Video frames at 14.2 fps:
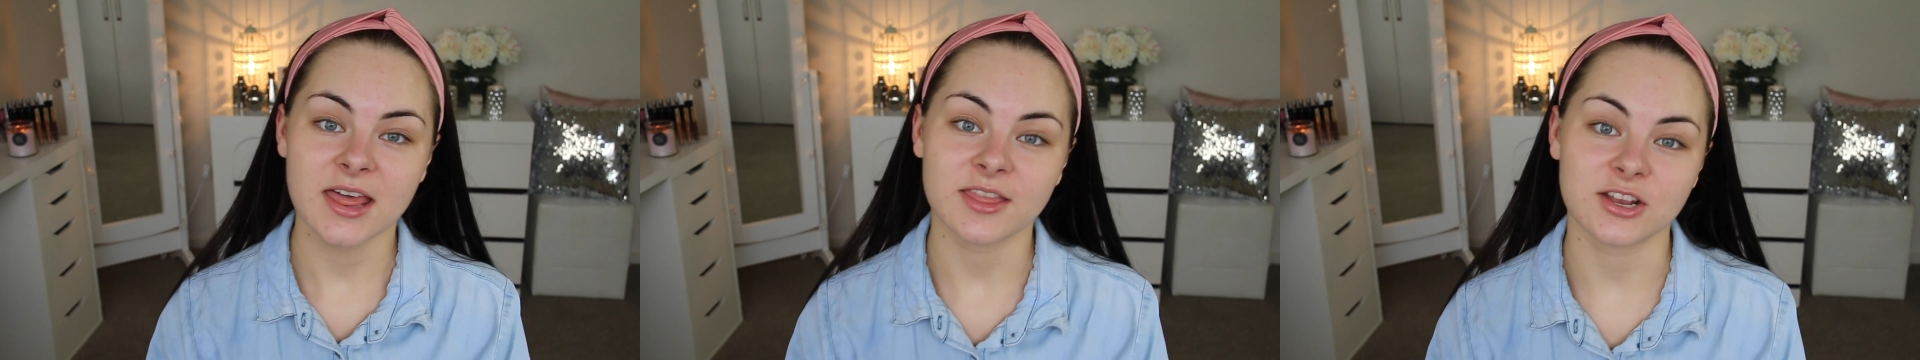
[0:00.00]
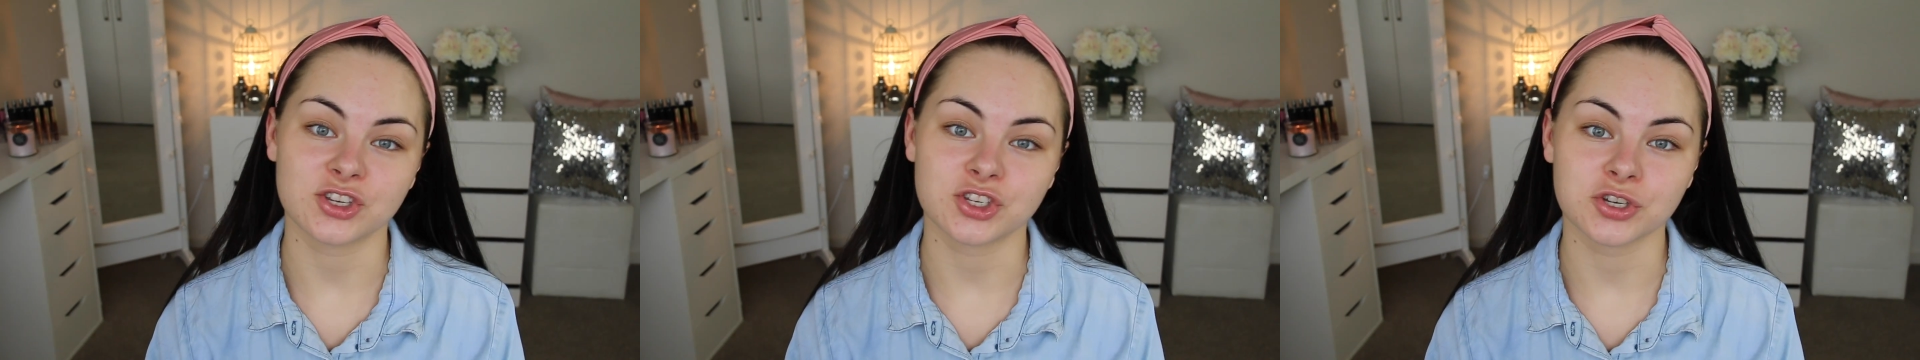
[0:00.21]

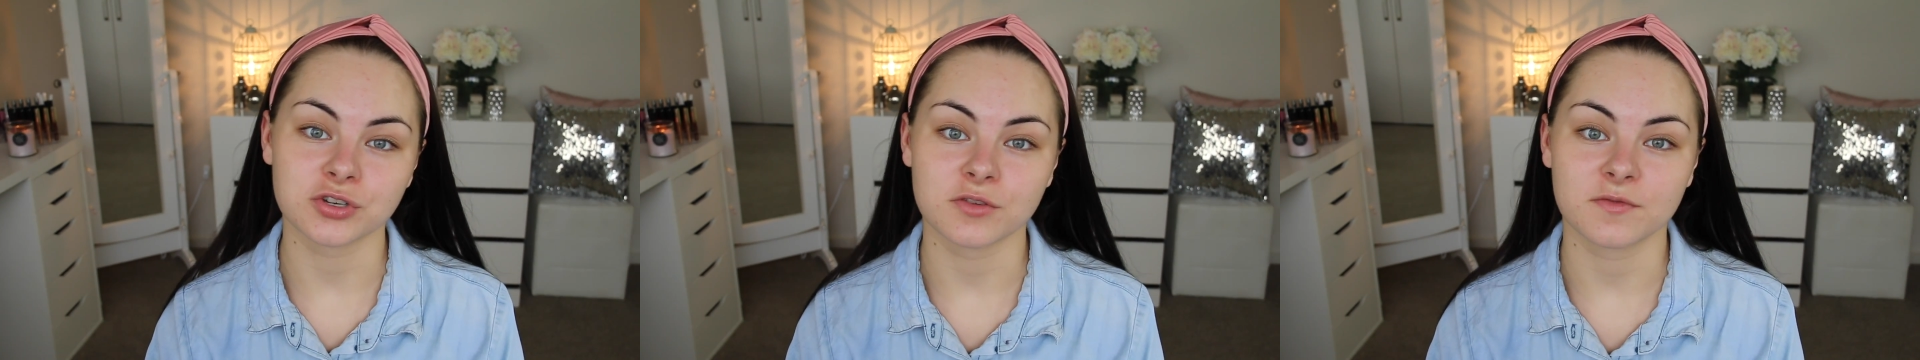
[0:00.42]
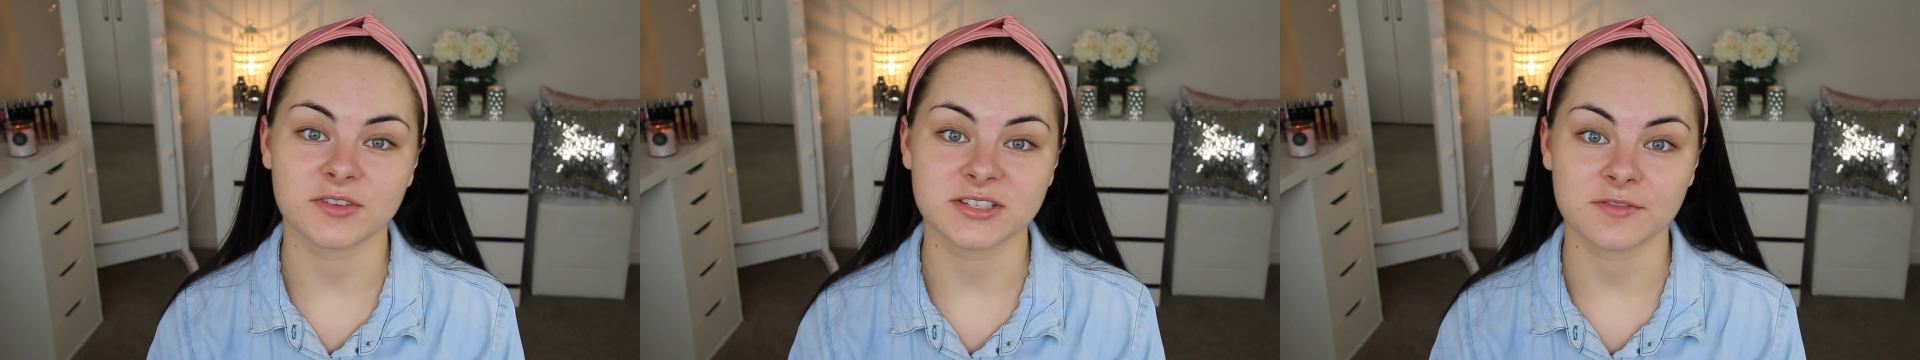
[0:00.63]
they're
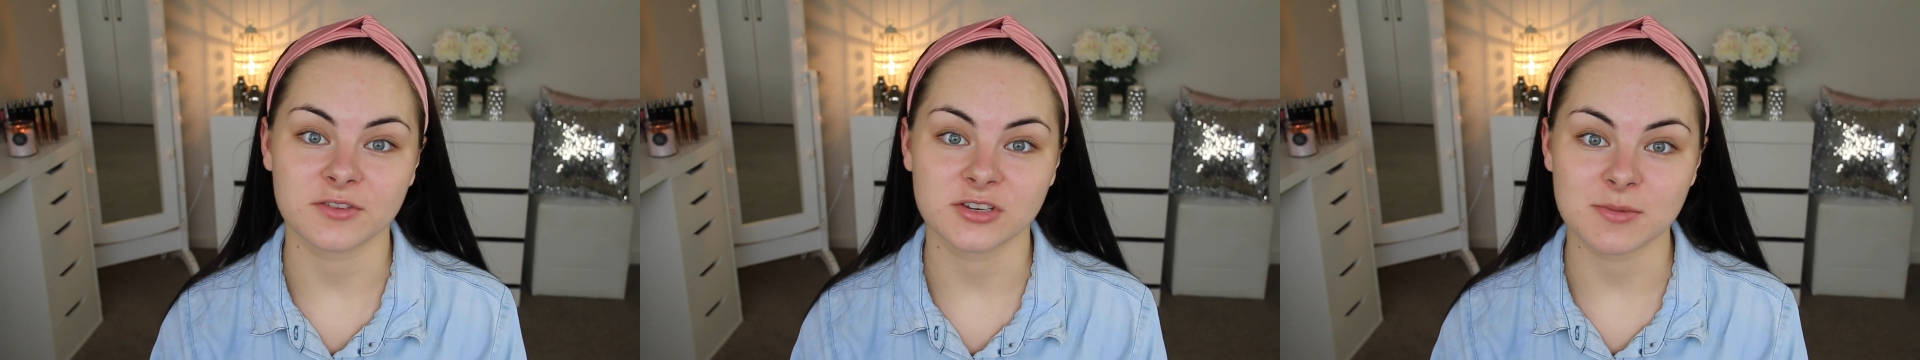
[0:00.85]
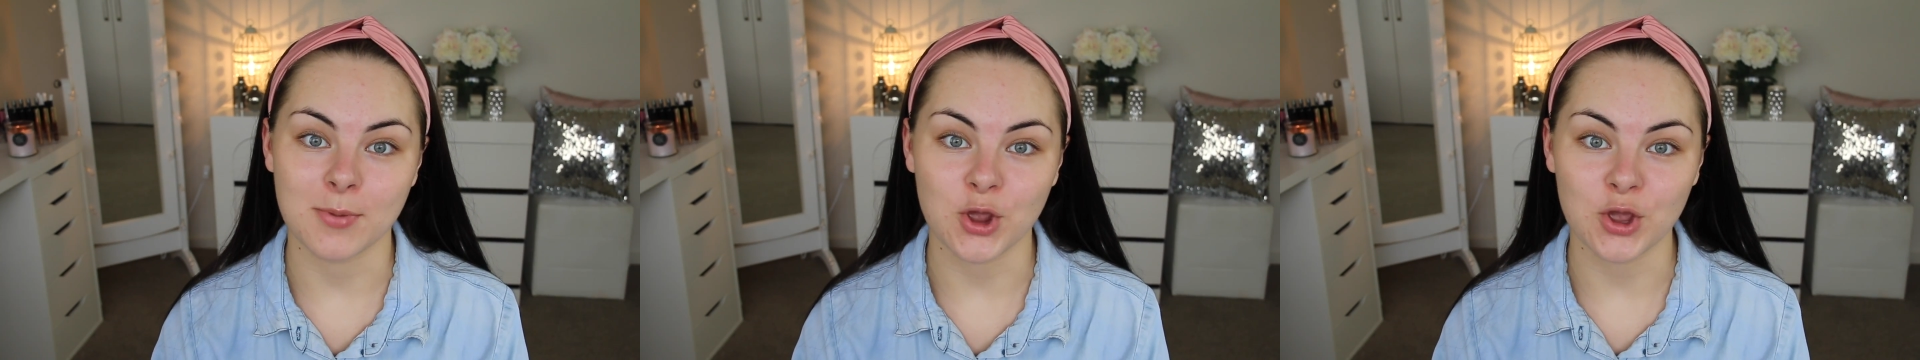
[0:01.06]
two for
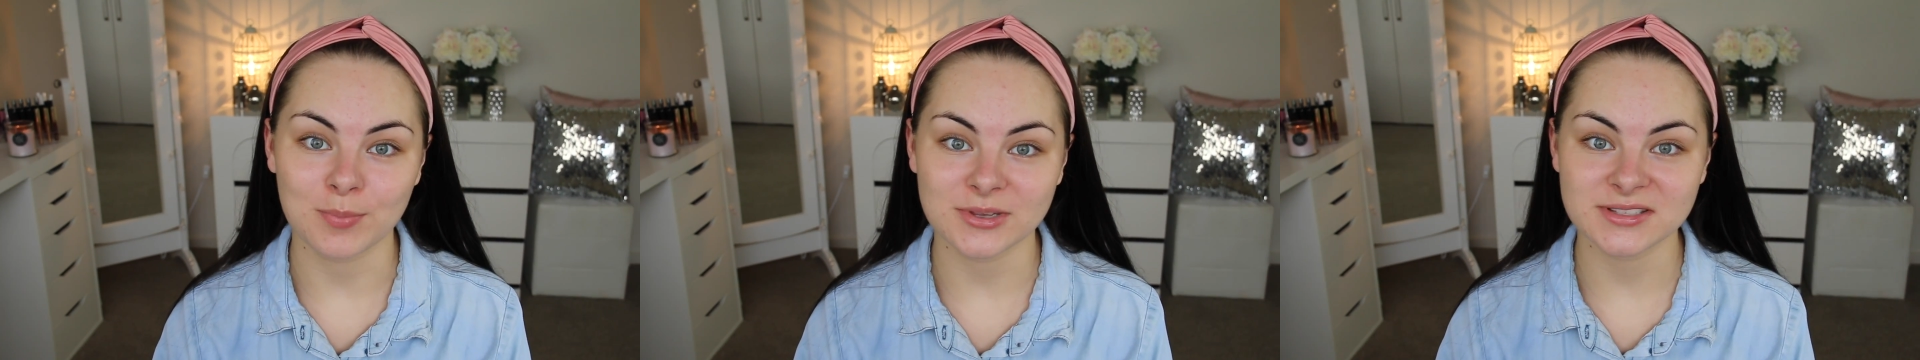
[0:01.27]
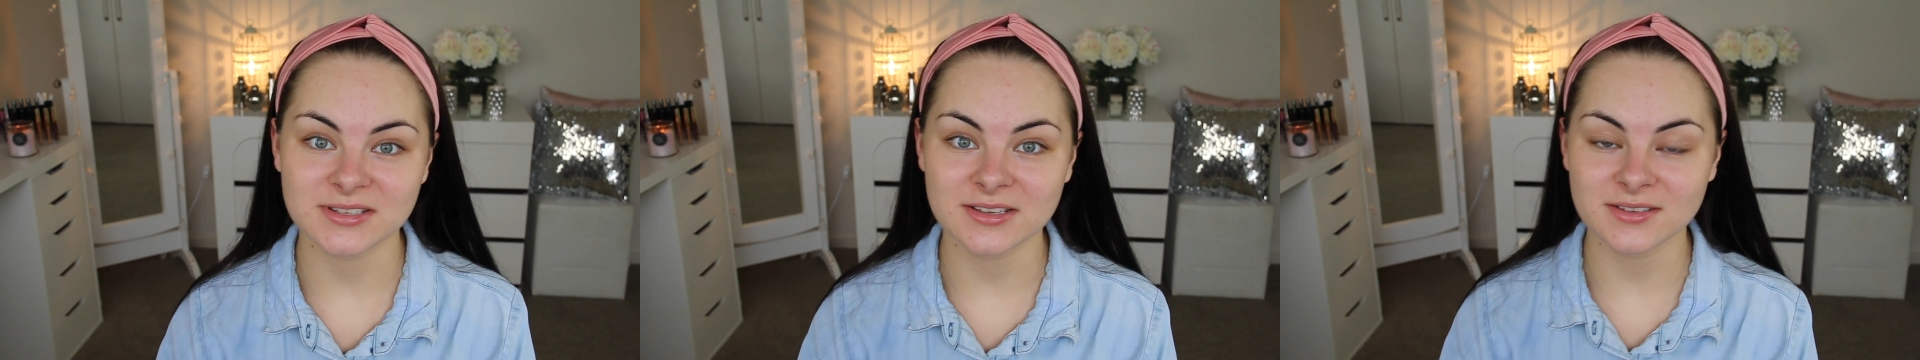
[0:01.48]
different
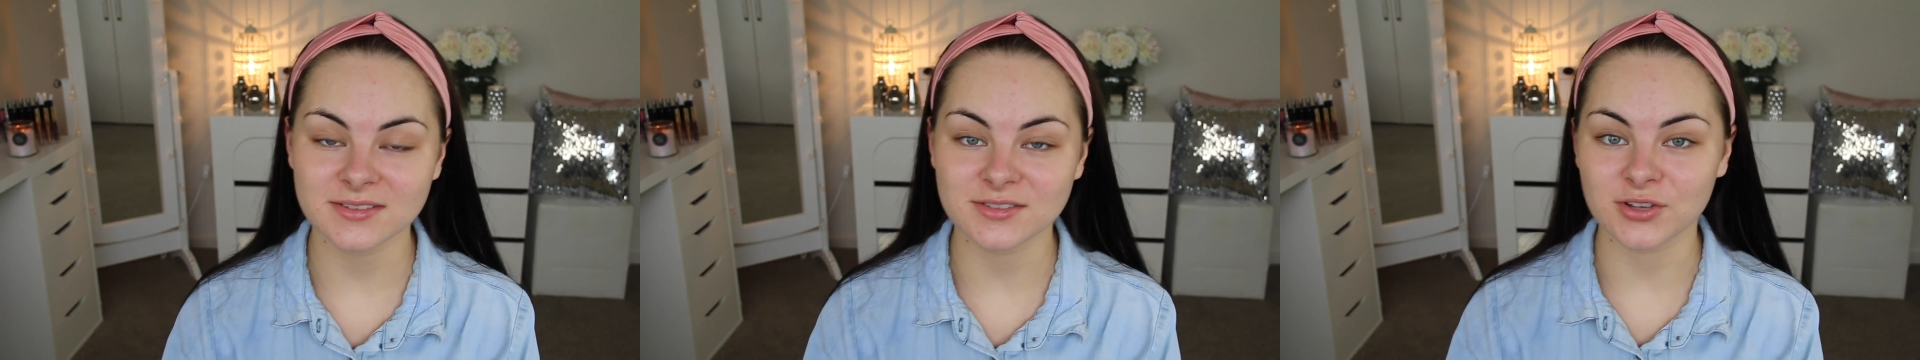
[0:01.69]
purposes.